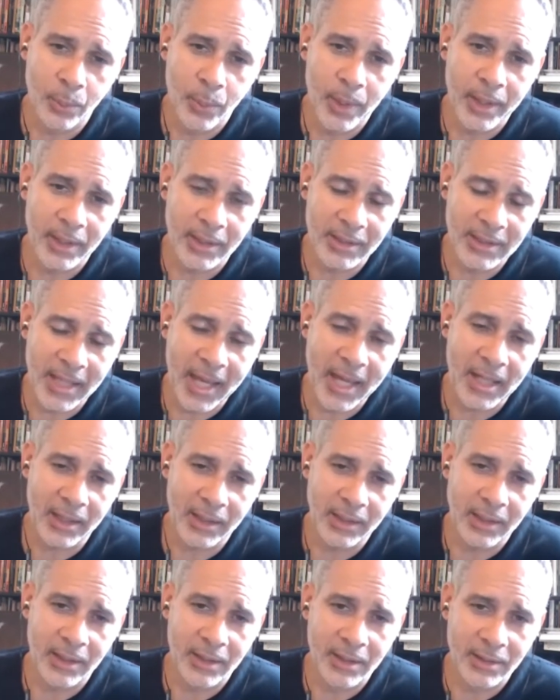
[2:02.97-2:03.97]
what
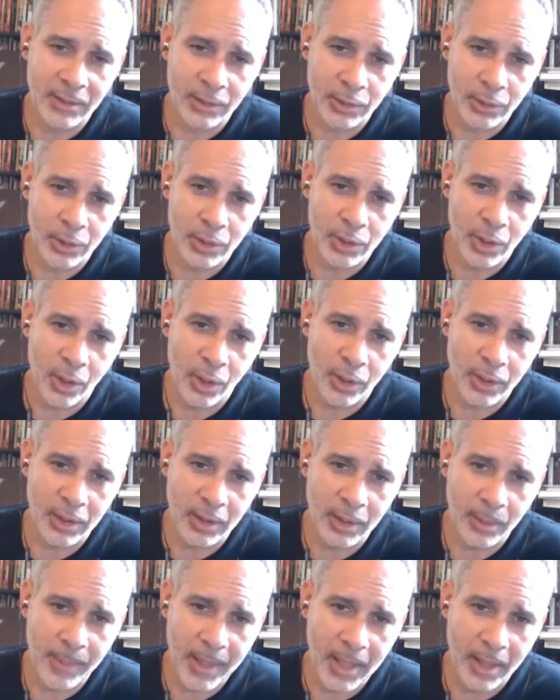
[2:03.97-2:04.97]
exactly it is that you're
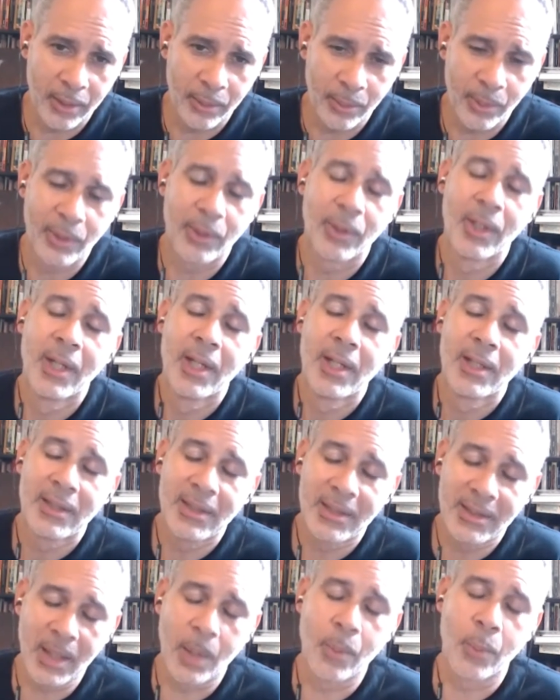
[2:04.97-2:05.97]
talking about. Well,
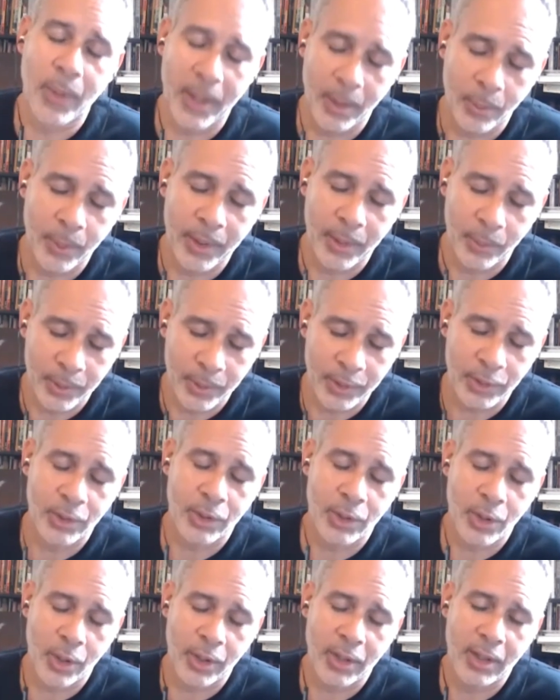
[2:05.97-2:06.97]
somewhat what you're
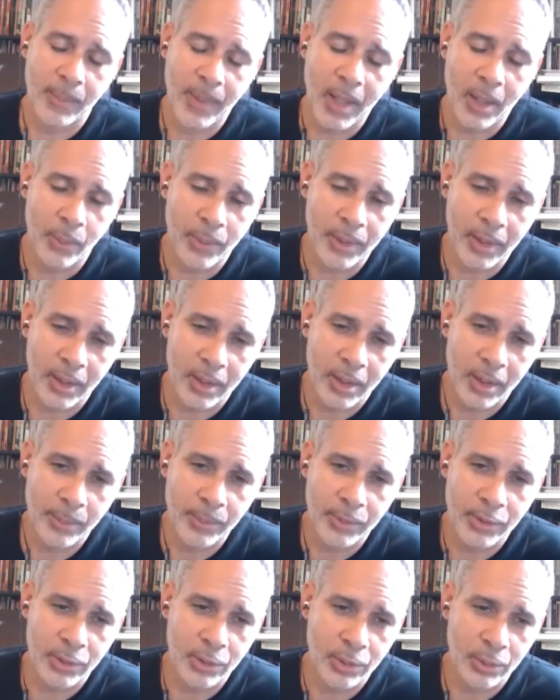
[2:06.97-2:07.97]
talking about when it
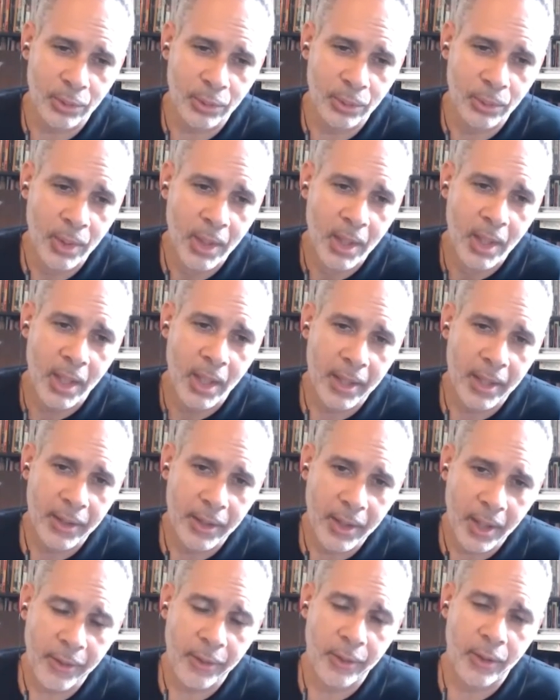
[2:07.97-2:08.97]
comes to
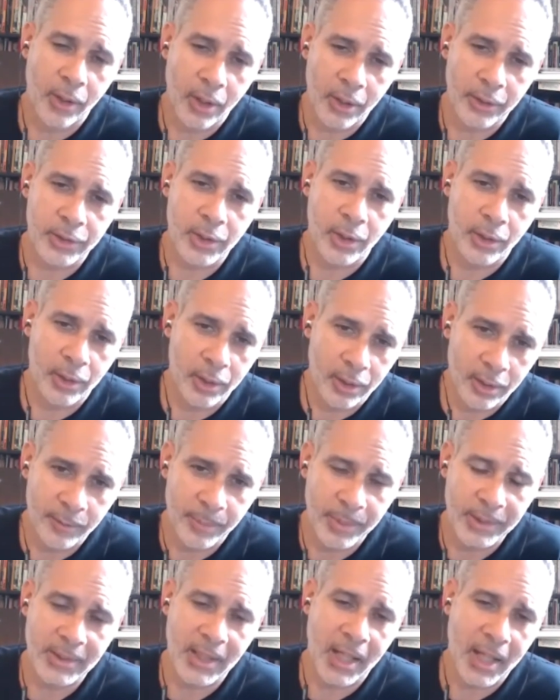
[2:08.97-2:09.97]
another alternative
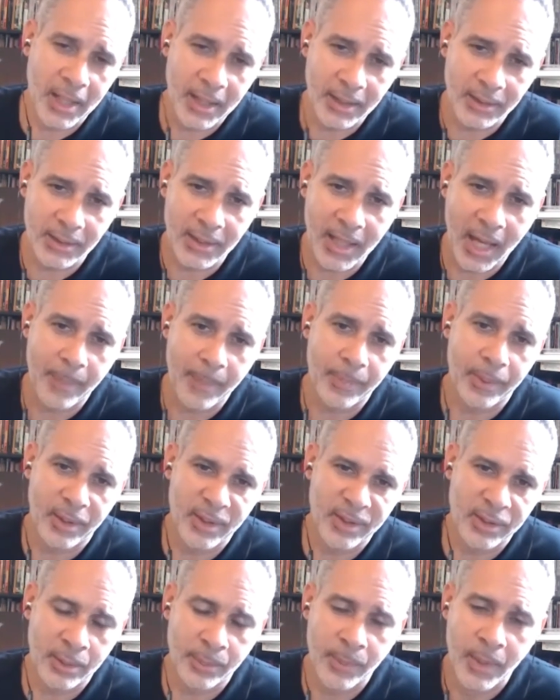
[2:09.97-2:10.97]
besides
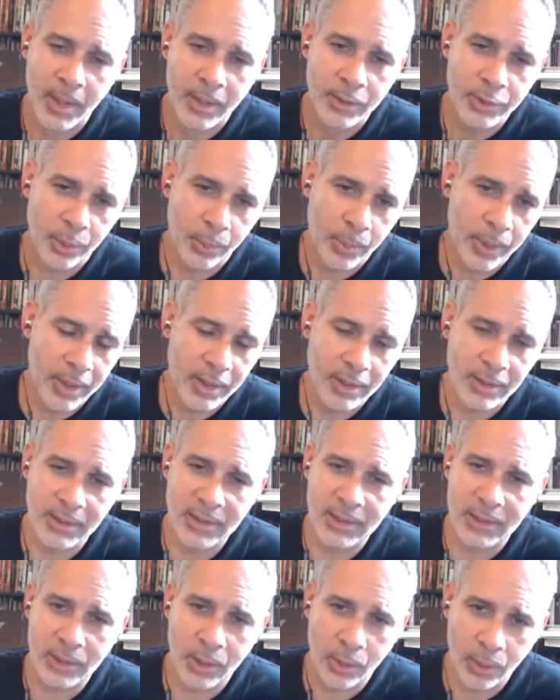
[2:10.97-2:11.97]
capitalism. So what is the
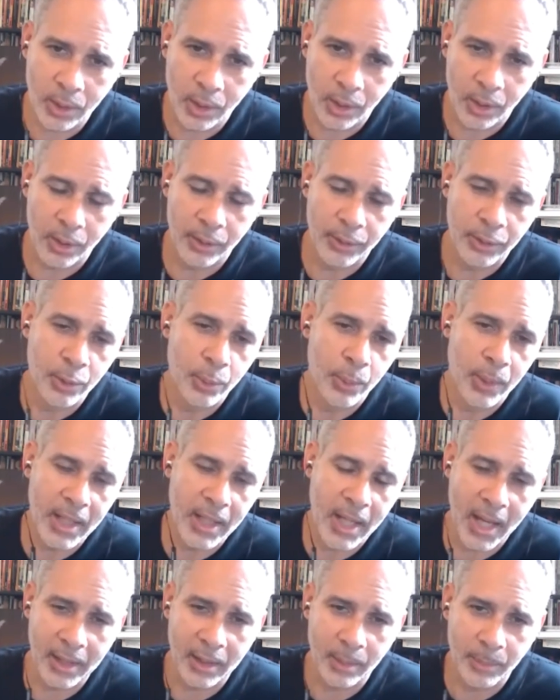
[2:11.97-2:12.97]
so-called new
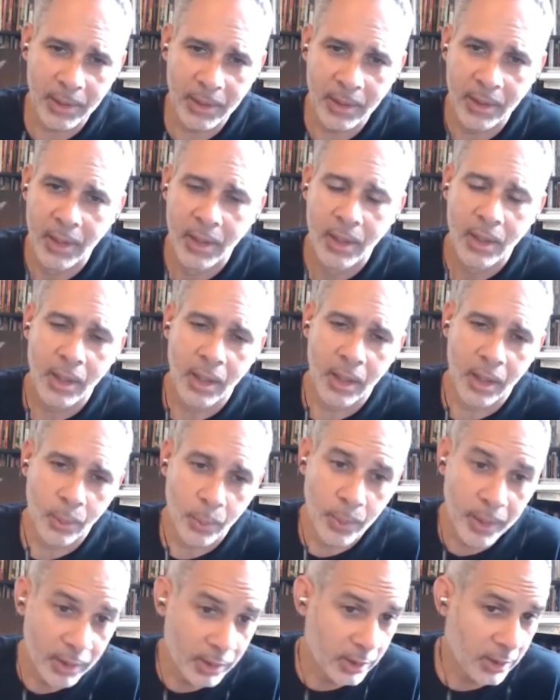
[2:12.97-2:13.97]
economy?
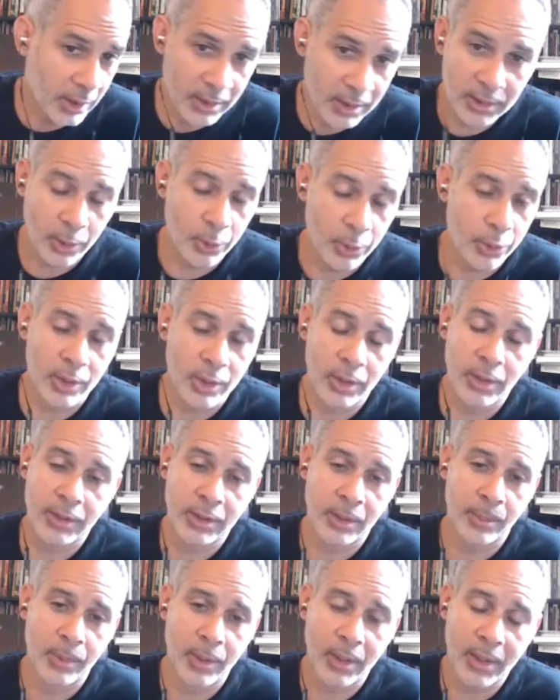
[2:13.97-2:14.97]
What does
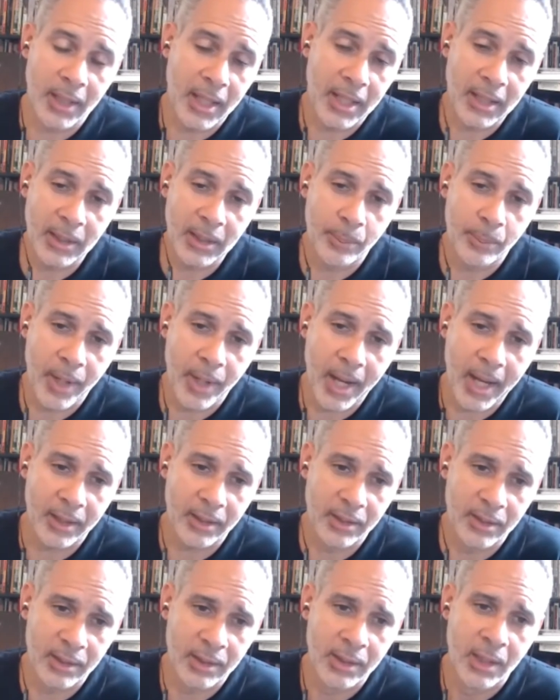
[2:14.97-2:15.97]
socialism look like in
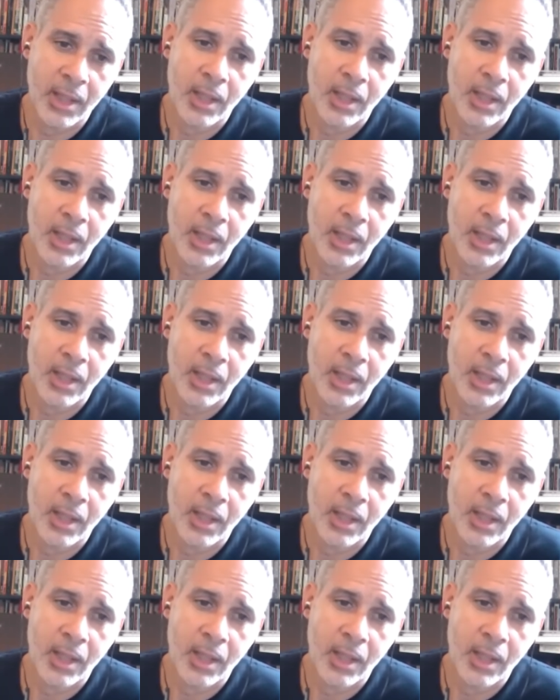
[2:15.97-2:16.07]
practice?